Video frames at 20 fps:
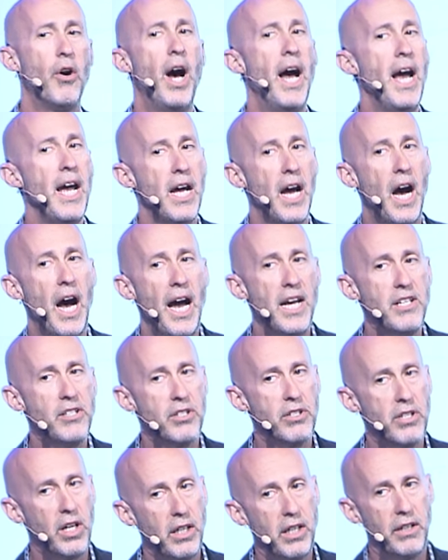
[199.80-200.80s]
I
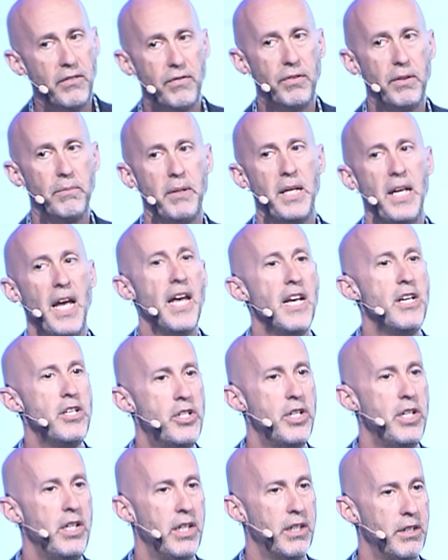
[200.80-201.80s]
started from the
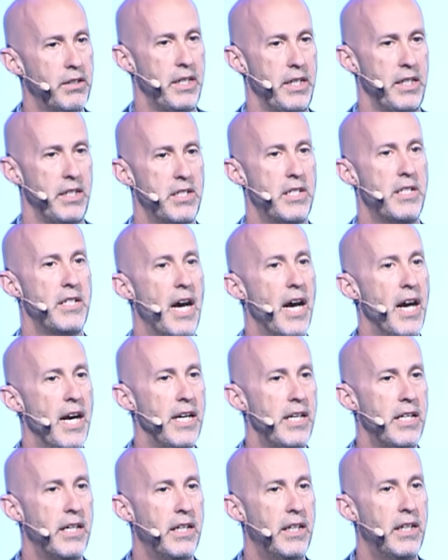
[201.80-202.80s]
engineering
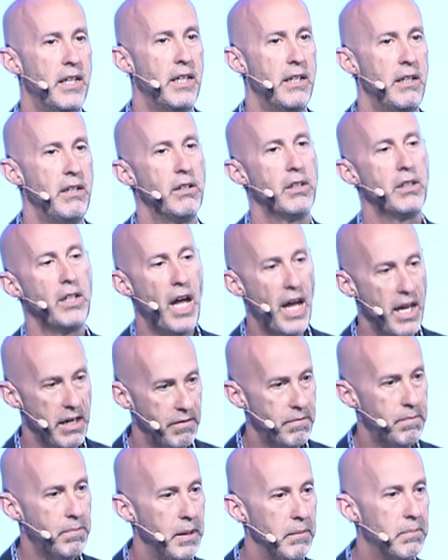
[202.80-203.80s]
side. And a lot
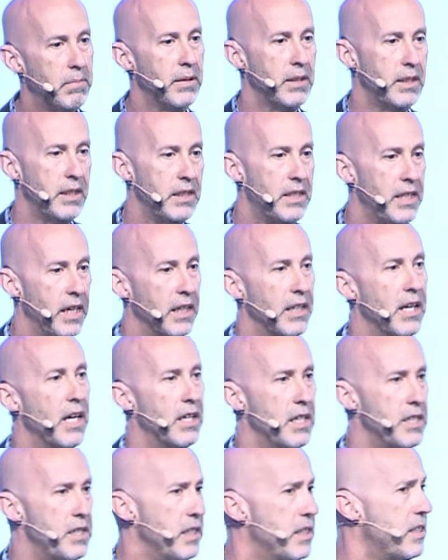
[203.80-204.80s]
of people in
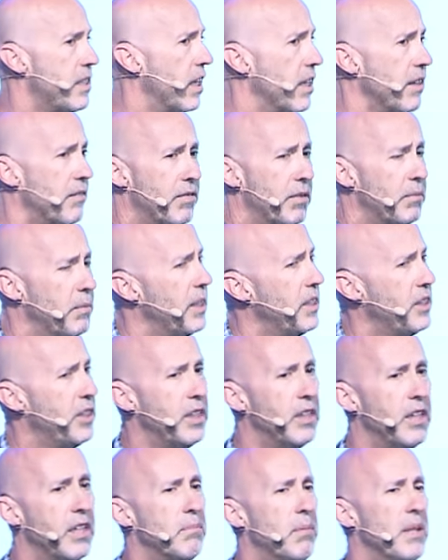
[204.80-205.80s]
technology started from
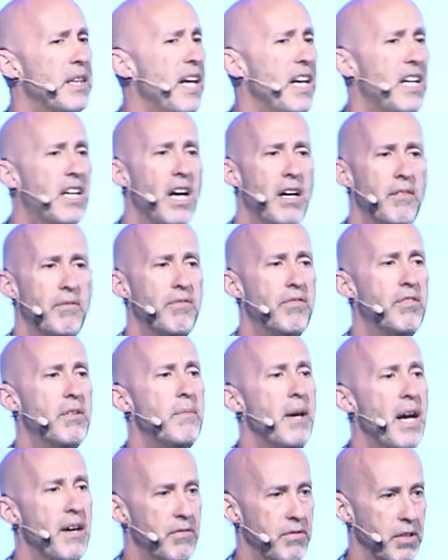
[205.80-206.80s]
engineering, but they come from
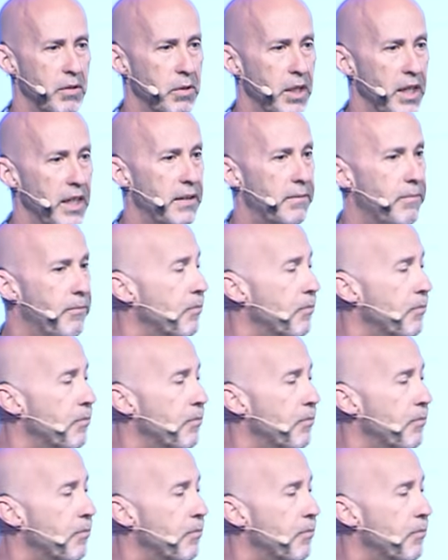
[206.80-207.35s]
everywhere.